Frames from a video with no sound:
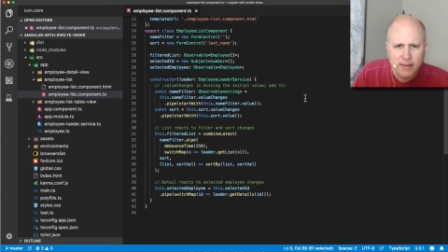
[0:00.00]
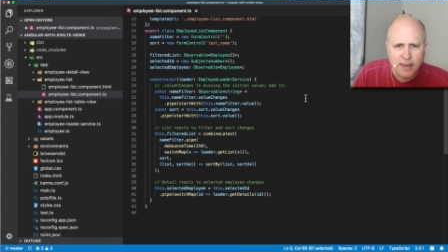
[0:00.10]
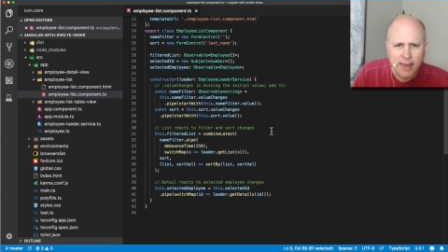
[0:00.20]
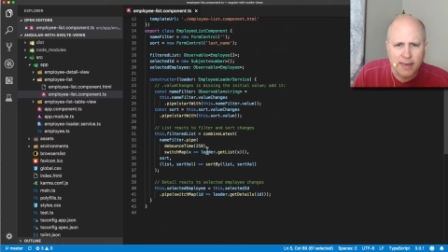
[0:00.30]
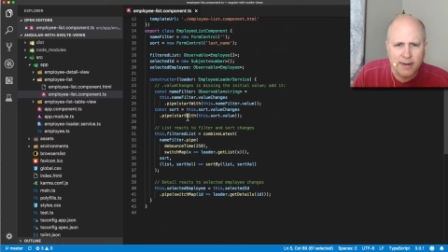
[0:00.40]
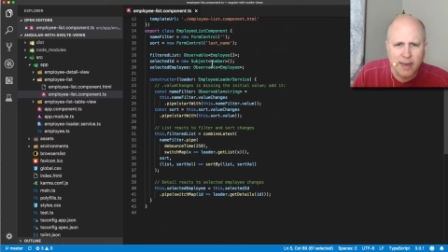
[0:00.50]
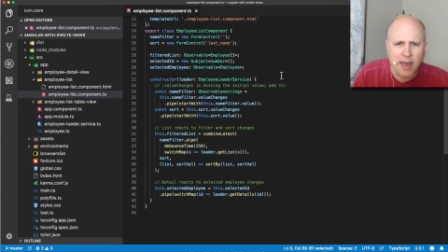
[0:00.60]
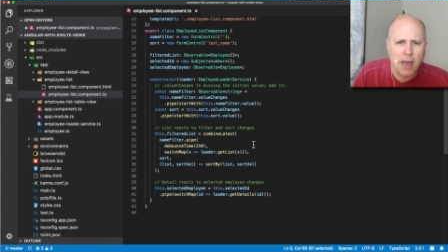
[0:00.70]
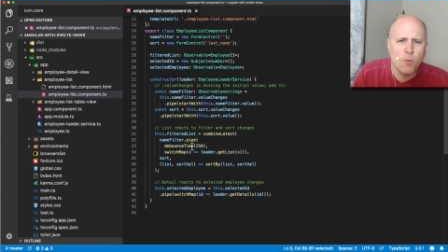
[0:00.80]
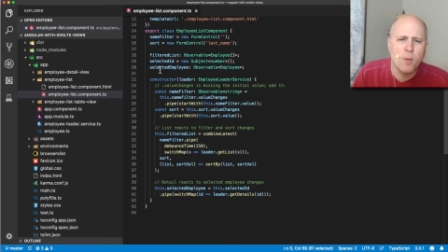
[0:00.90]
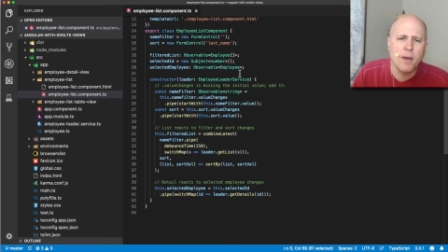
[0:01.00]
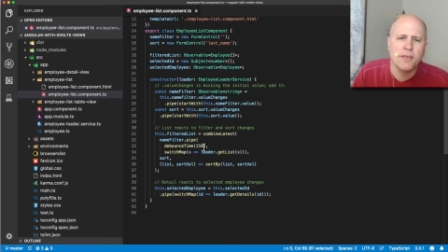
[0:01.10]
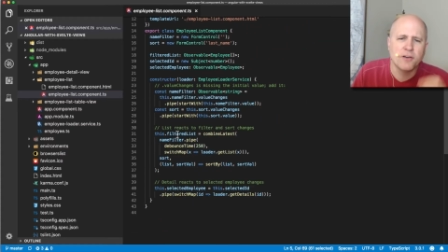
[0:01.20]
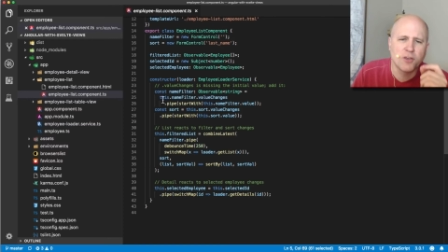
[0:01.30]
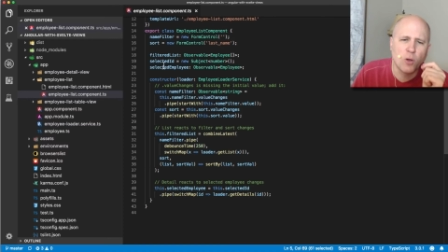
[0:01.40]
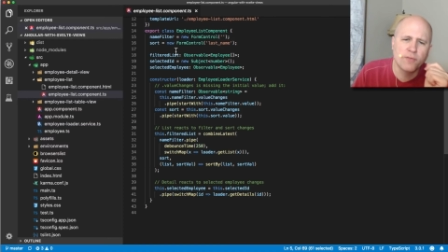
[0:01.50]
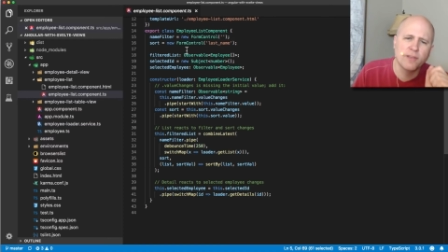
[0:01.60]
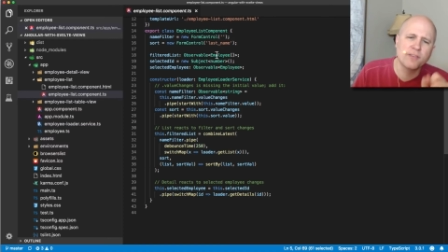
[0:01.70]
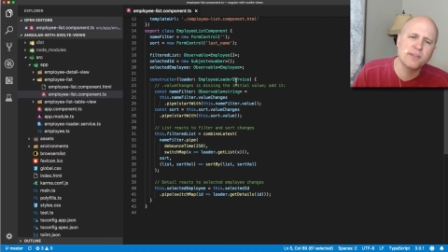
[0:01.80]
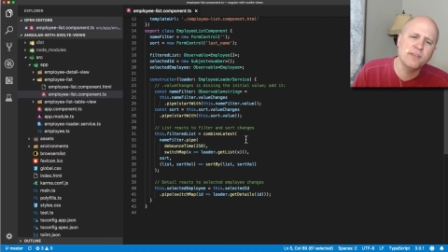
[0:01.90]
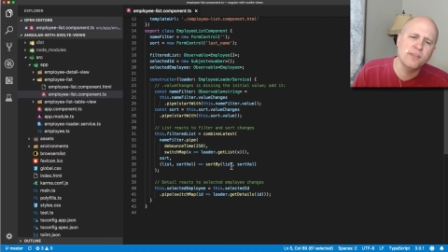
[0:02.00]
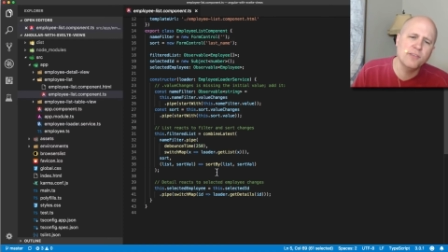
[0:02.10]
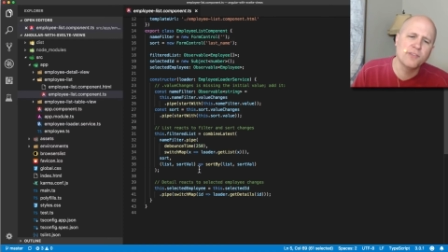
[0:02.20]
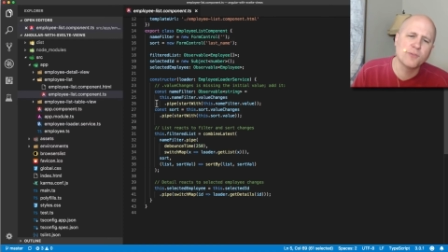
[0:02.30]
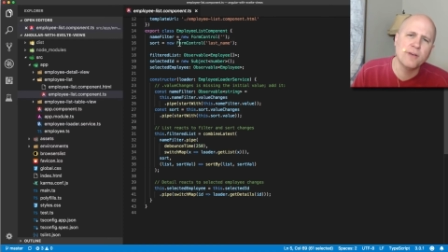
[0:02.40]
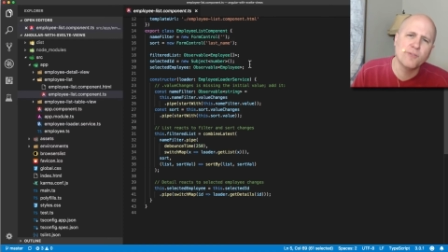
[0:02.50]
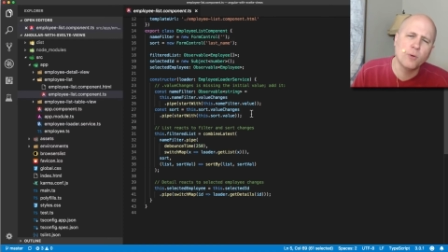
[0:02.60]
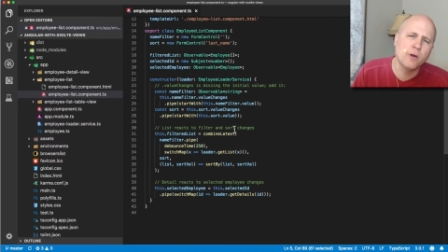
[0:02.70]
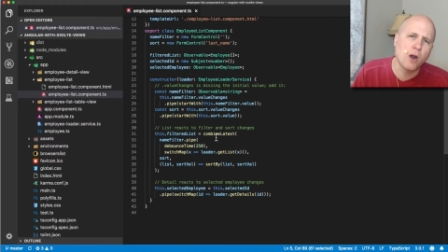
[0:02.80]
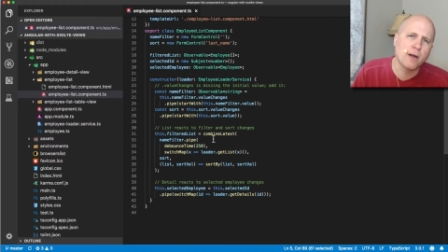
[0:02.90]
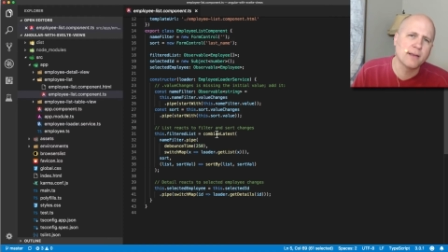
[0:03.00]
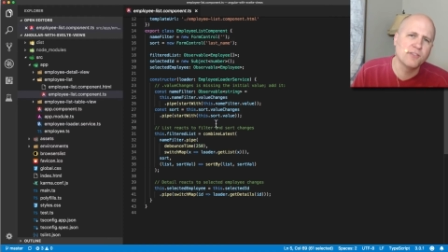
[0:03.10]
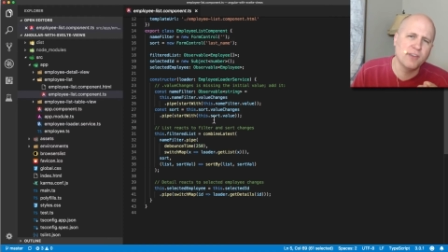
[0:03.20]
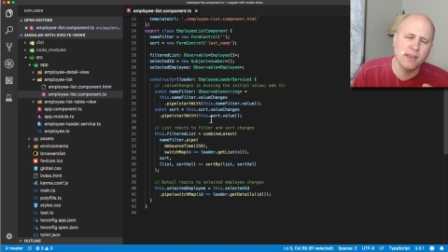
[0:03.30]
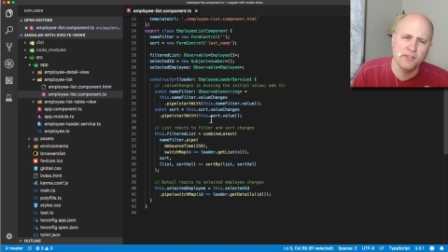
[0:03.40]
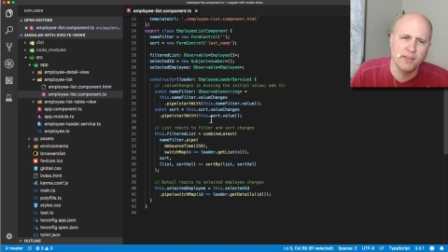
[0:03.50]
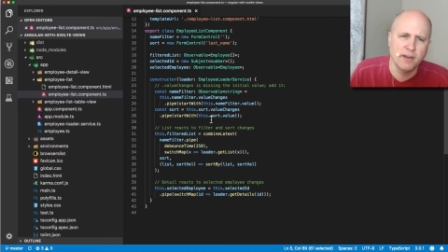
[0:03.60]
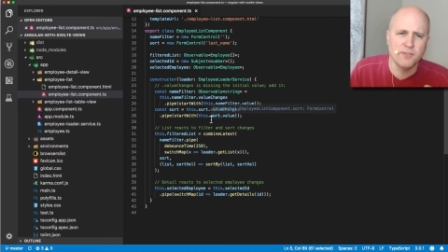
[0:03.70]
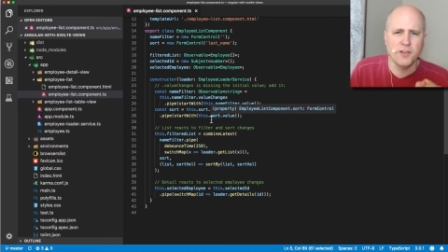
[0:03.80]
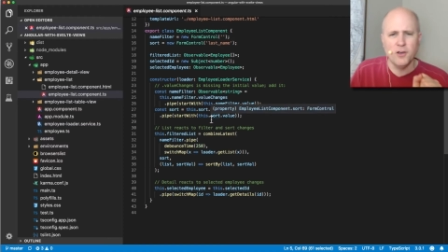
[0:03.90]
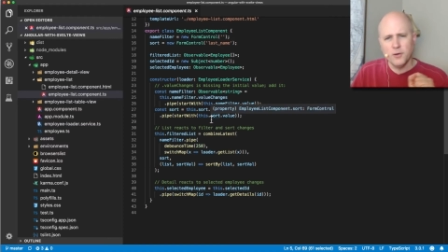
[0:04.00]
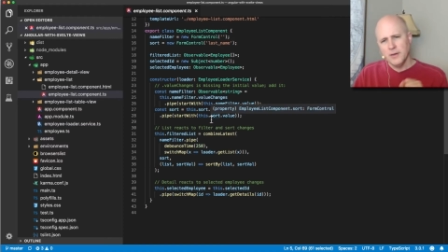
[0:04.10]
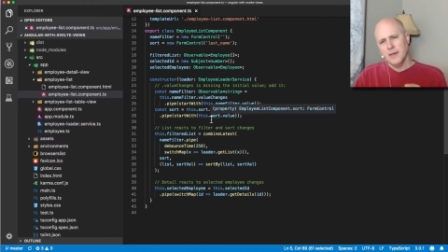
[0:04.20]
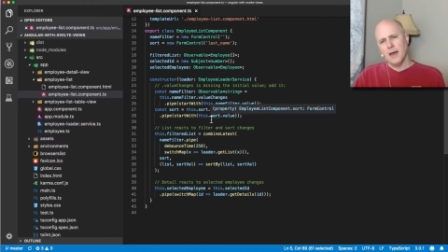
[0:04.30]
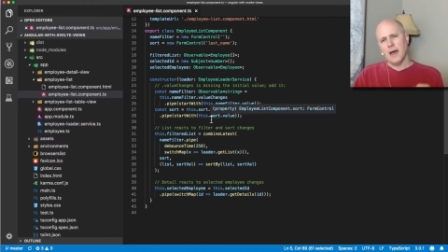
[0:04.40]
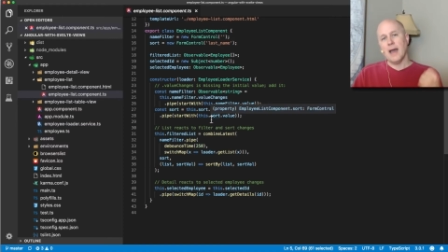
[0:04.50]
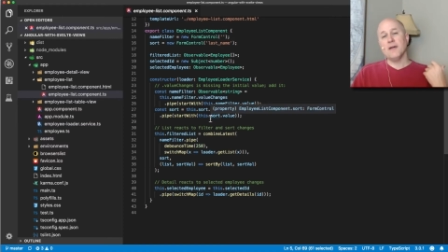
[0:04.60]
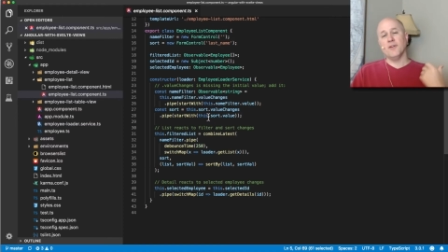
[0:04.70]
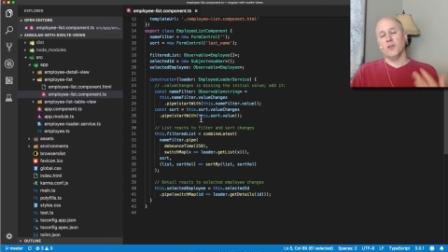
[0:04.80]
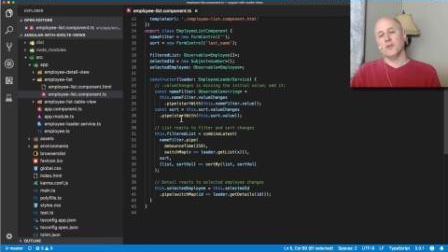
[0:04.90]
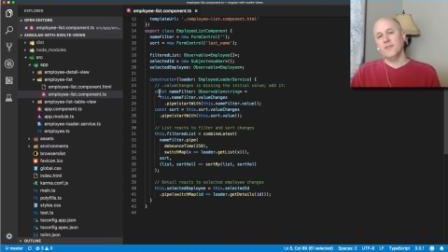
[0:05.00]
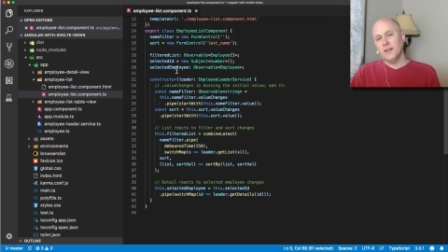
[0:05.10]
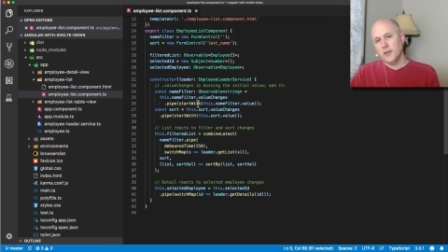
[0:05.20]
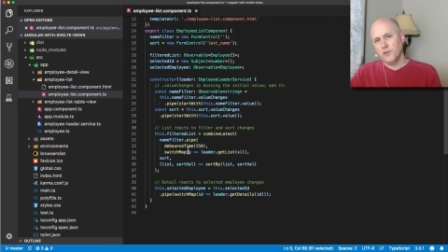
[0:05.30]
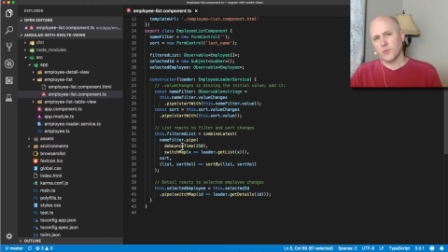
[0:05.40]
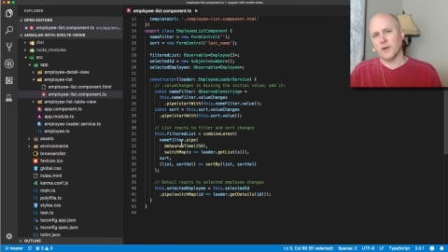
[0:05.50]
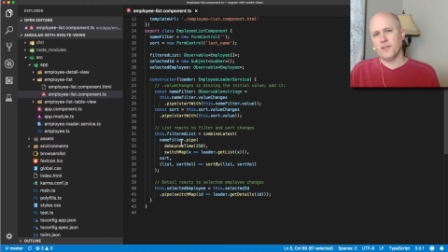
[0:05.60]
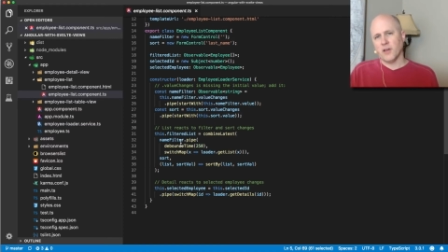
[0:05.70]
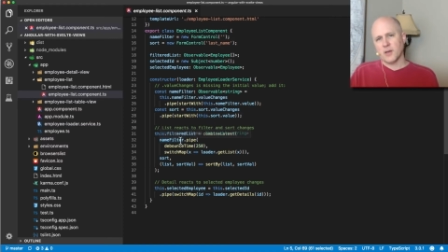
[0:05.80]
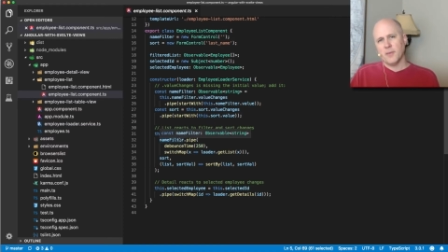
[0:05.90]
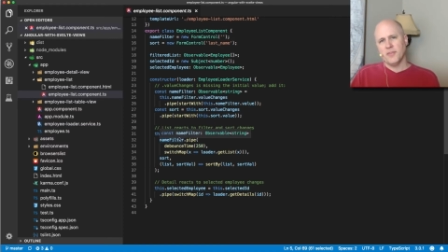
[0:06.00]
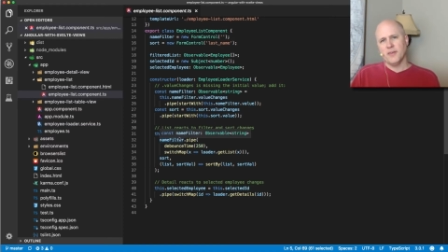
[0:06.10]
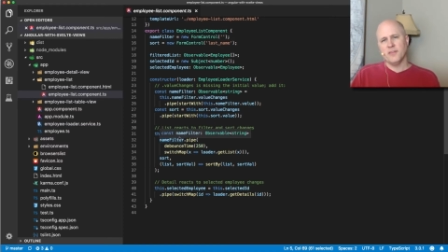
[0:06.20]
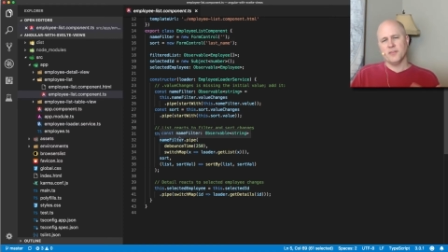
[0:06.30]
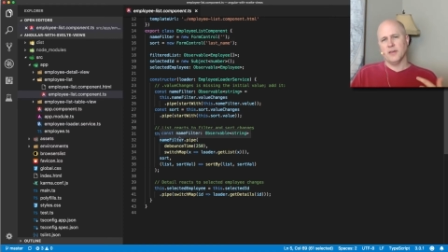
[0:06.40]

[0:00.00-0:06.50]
And uh, I won't bother to go over this because this is straightforward RxJS data flow. Uh, I have other videos where I talk about this uh,